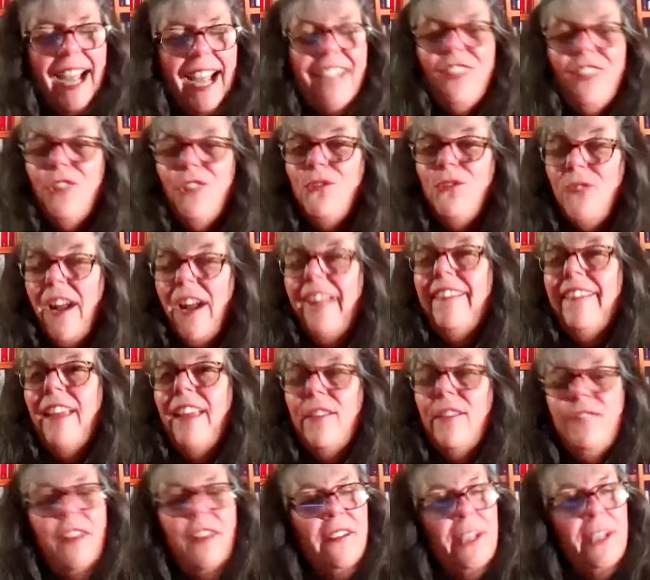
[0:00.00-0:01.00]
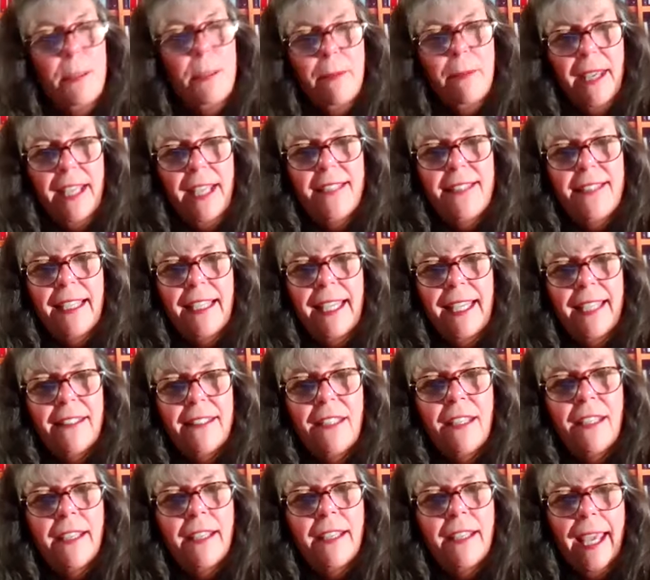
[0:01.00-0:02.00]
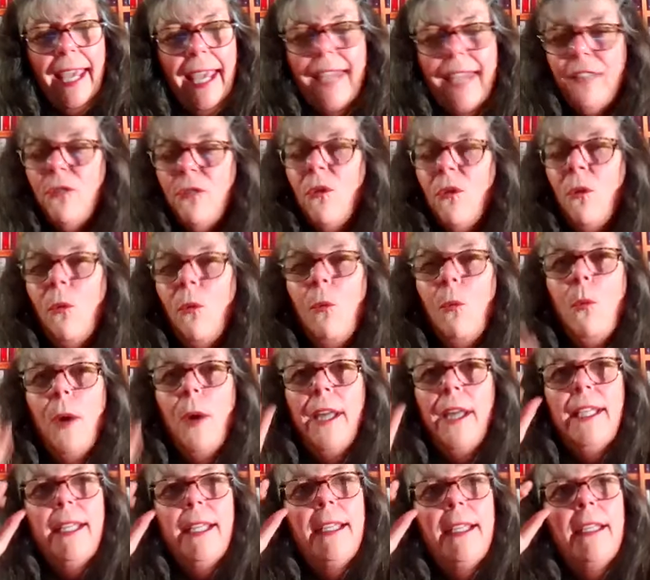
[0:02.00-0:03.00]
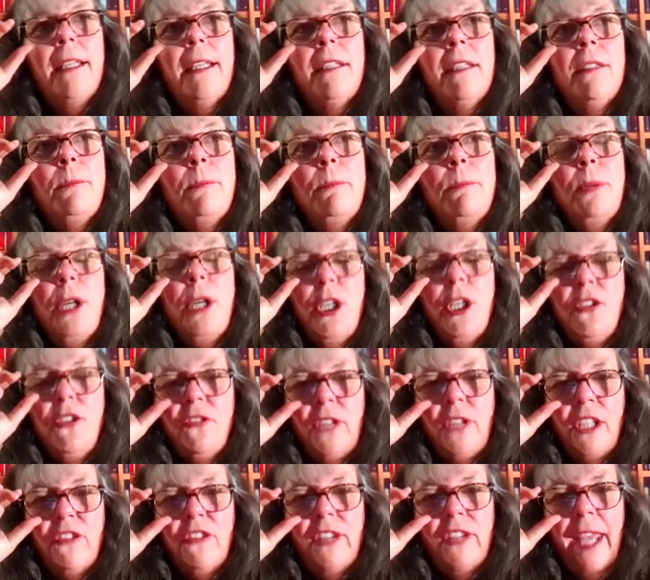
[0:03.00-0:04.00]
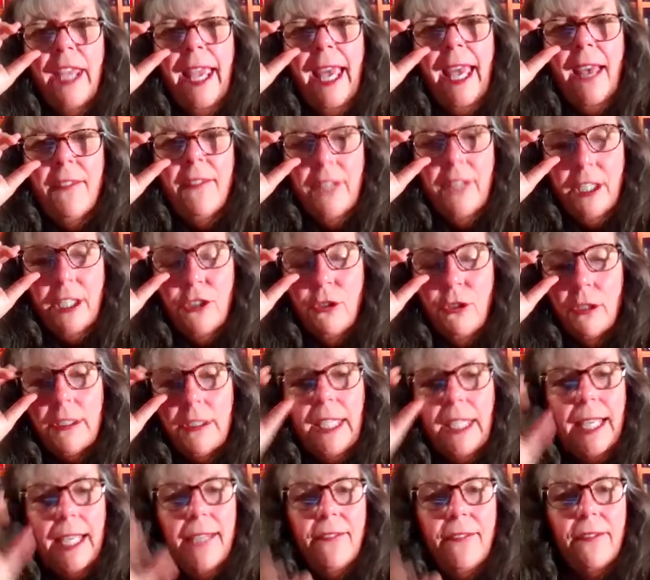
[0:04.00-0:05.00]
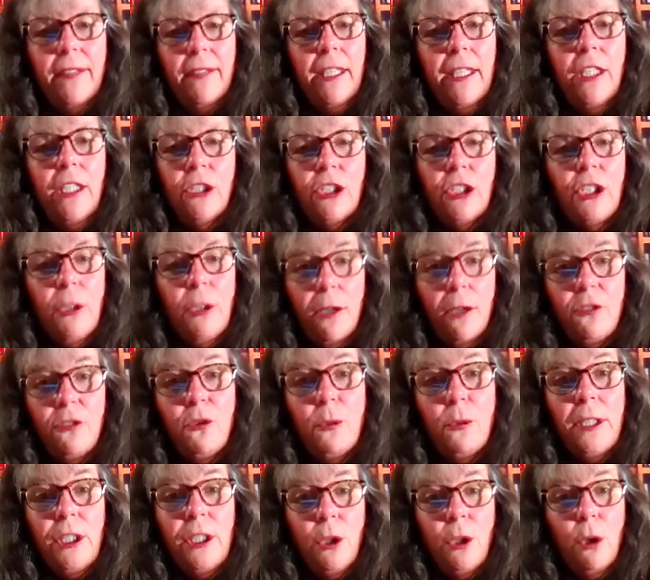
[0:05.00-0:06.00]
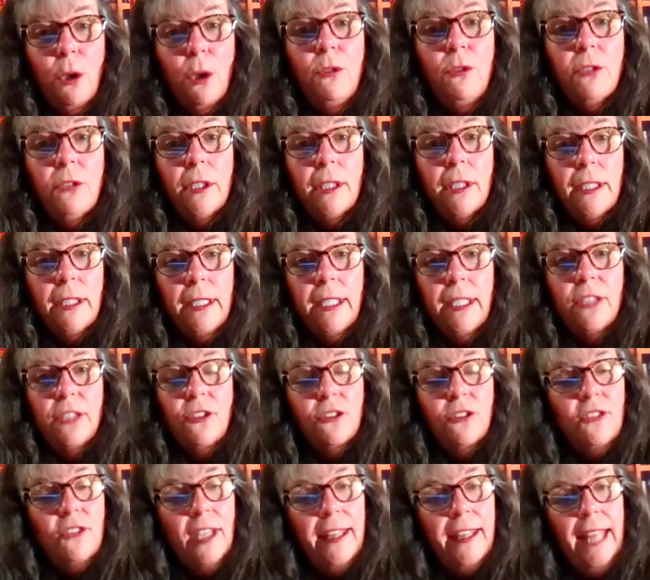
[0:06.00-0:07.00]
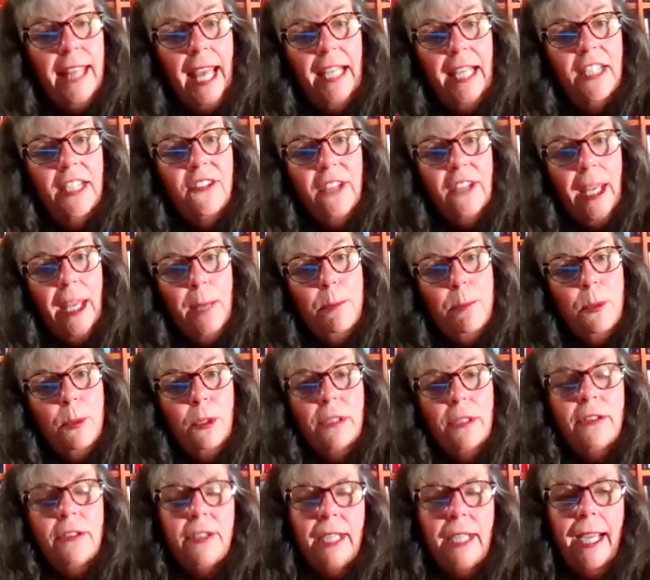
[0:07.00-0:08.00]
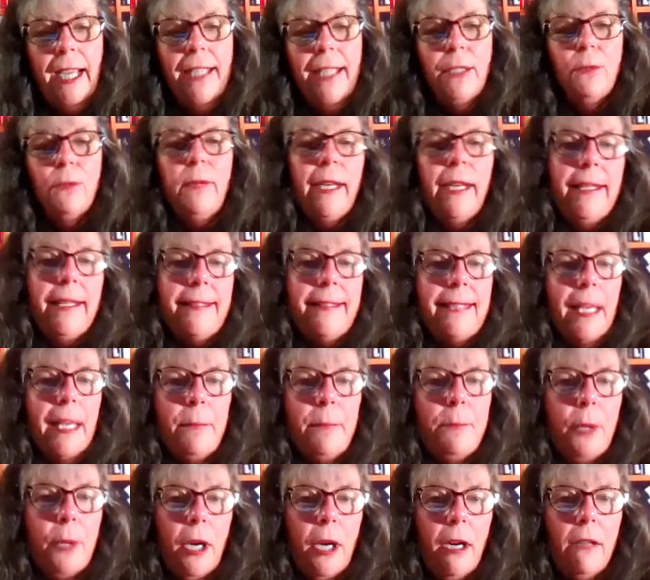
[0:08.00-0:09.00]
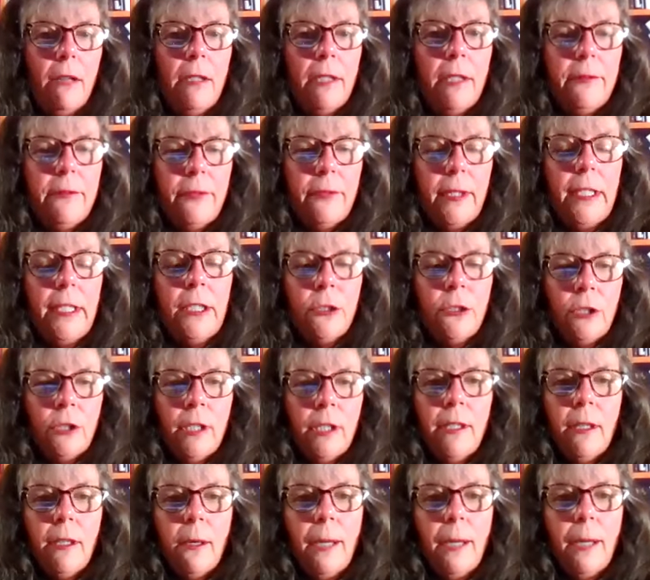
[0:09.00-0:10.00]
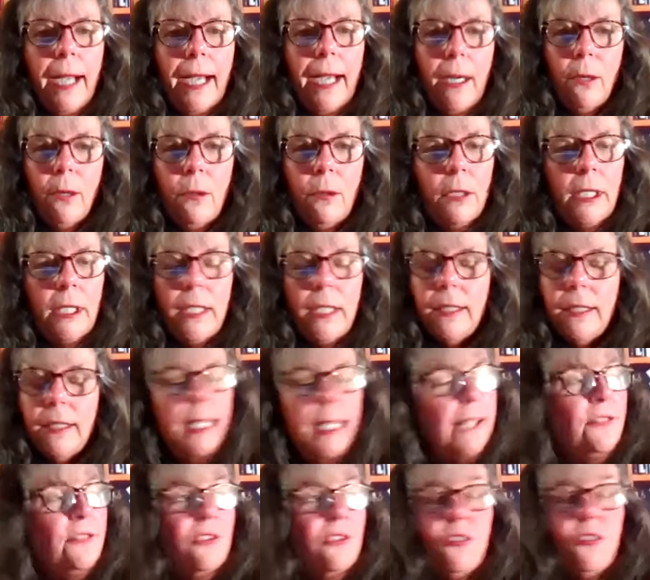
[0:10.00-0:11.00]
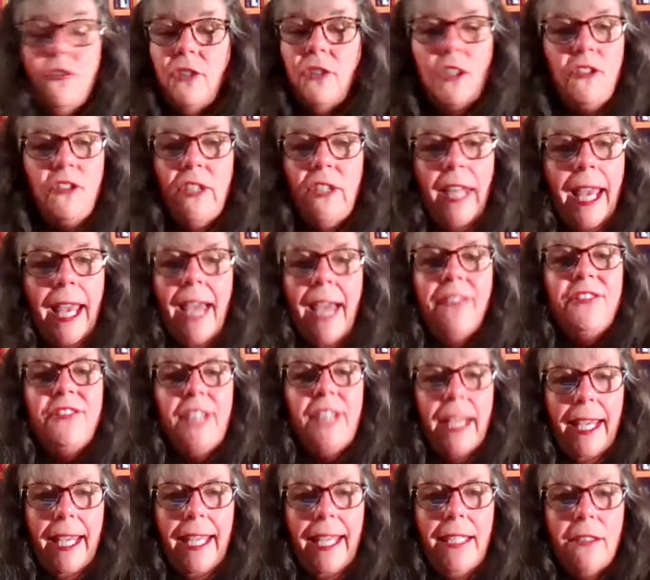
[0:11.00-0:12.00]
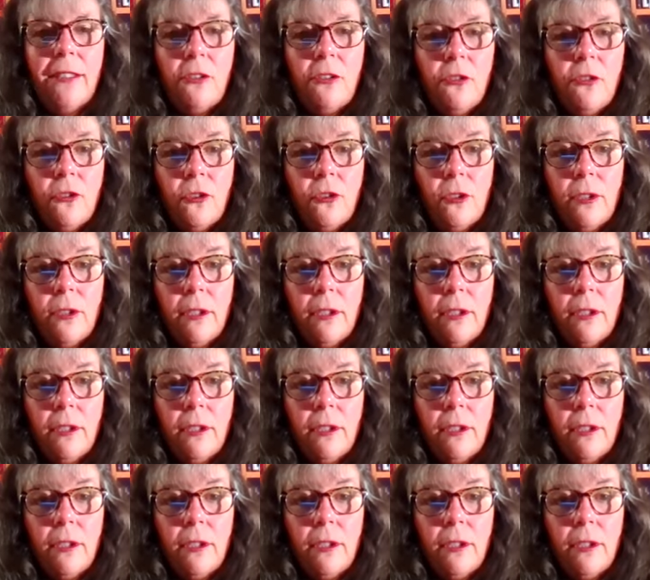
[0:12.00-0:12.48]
I just find that very amazing. And what a person to have in your life, as you get older, to set that example and to kind of raise that bar of, how life just doesn't have to end.